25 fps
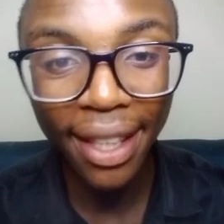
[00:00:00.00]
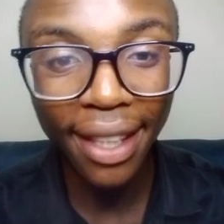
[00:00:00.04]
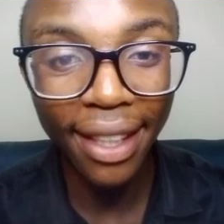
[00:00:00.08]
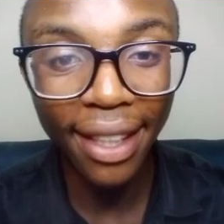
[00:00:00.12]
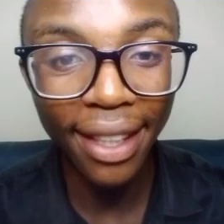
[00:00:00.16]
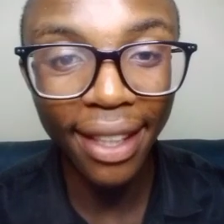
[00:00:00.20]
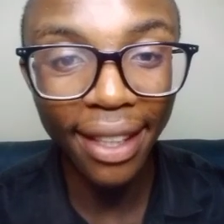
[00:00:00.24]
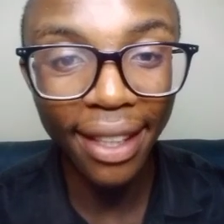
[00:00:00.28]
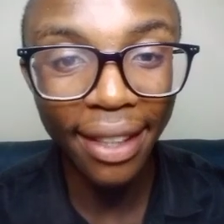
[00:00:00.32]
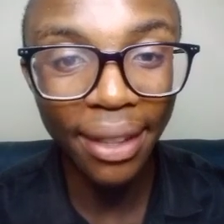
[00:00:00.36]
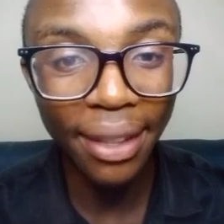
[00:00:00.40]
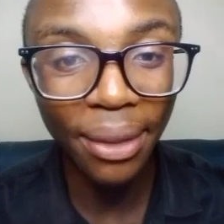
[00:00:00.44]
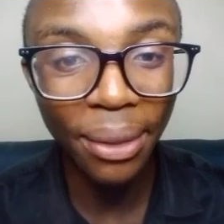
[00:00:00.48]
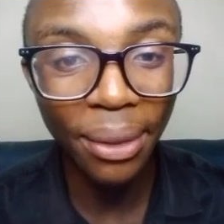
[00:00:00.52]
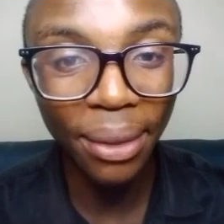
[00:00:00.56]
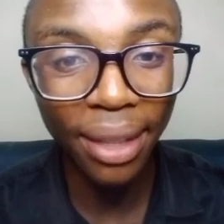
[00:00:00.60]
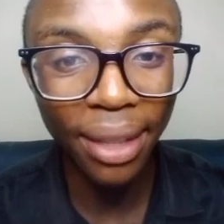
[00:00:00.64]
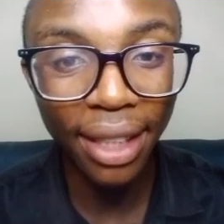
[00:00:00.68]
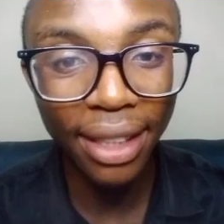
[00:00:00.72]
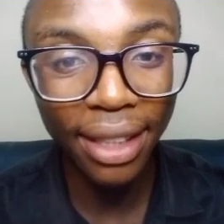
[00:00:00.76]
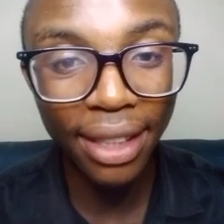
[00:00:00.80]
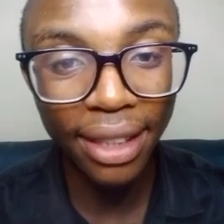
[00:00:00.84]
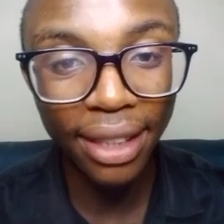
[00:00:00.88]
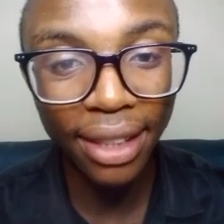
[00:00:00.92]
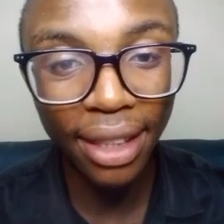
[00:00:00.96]
though
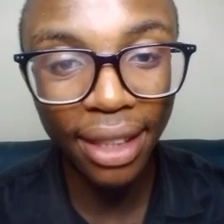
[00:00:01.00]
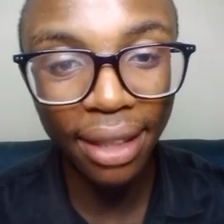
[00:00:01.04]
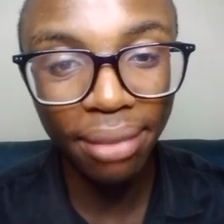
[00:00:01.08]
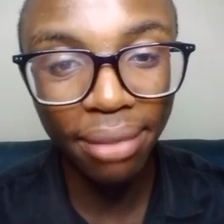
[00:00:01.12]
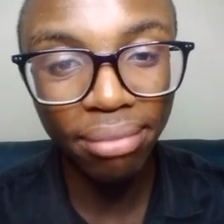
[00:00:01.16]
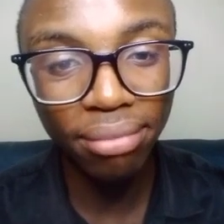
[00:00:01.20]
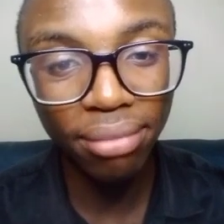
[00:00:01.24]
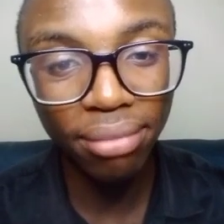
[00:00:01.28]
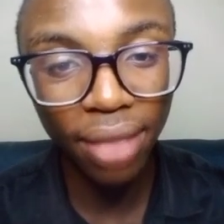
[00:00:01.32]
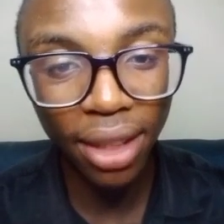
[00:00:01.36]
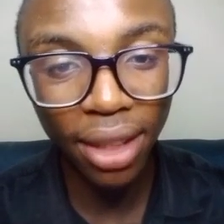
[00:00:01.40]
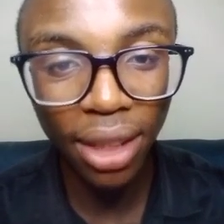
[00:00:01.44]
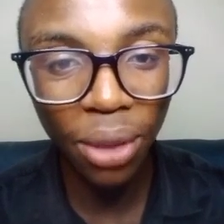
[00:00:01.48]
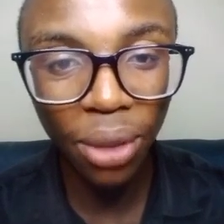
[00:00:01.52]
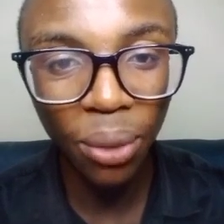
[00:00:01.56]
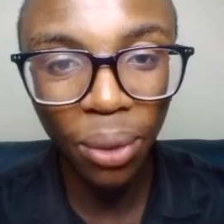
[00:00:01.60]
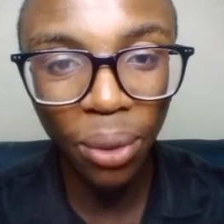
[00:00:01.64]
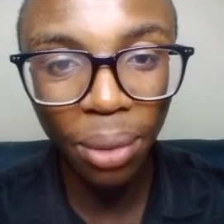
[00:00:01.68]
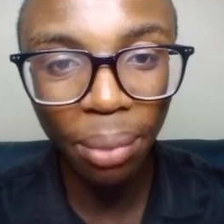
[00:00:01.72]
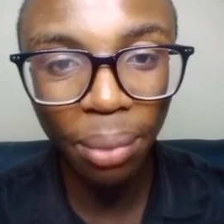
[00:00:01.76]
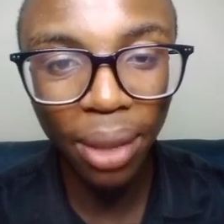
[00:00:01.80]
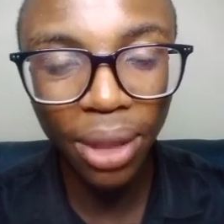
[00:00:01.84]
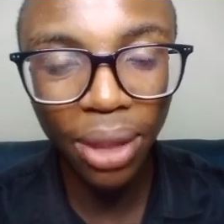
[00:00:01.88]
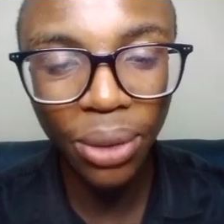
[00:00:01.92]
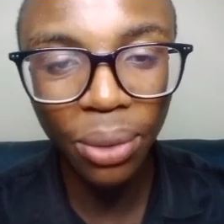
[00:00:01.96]
that is it's a
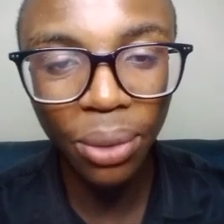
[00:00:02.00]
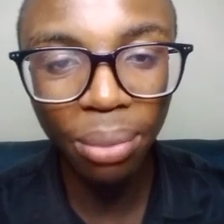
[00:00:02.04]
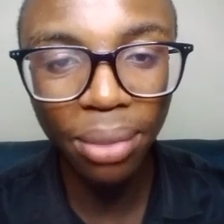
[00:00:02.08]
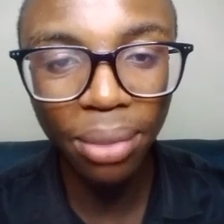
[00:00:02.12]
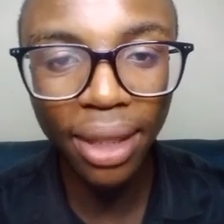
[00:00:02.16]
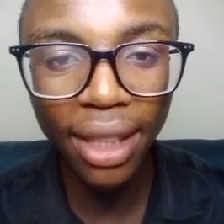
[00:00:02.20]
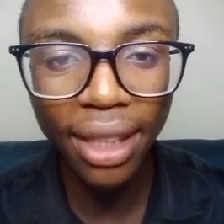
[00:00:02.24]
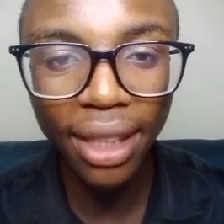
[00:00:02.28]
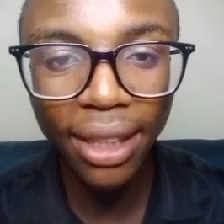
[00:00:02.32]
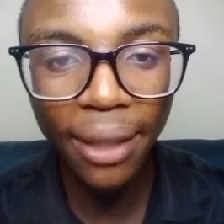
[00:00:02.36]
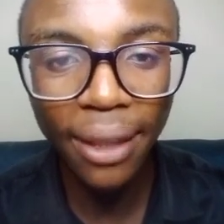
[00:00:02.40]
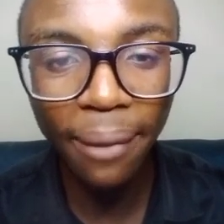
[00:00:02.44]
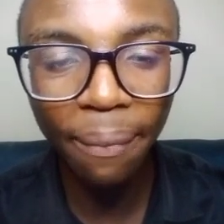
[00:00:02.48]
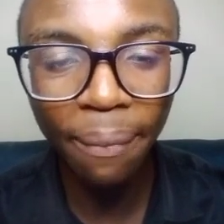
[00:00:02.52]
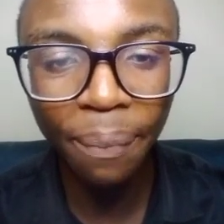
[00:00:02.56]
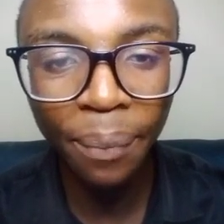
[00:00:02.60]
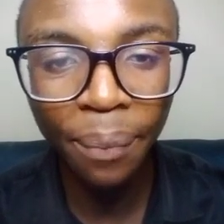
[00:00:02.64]
good place to be at.